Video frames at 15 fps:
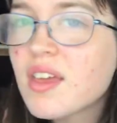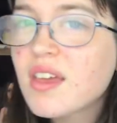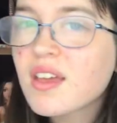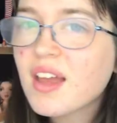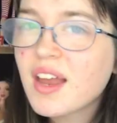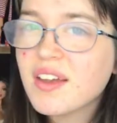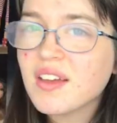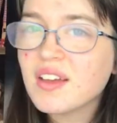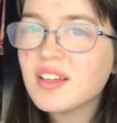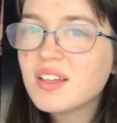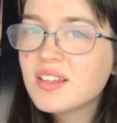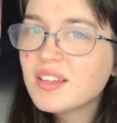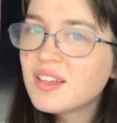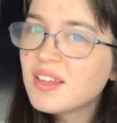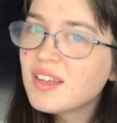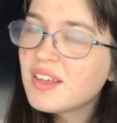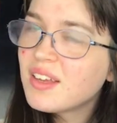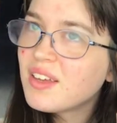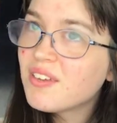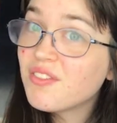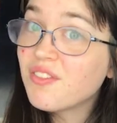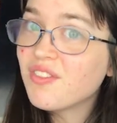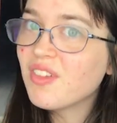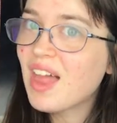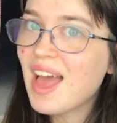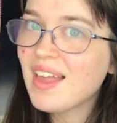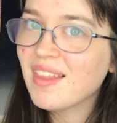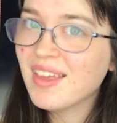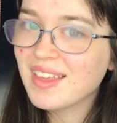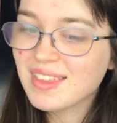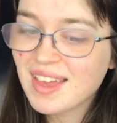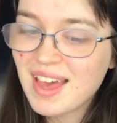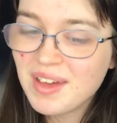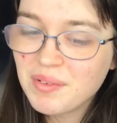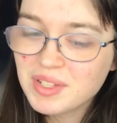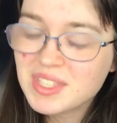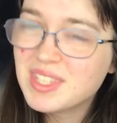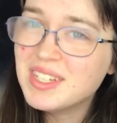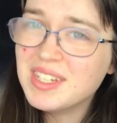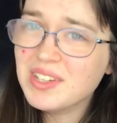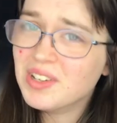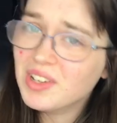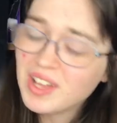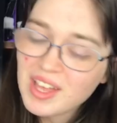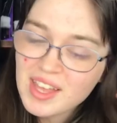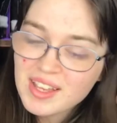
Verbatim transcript: kind of flat like that. What's the deal?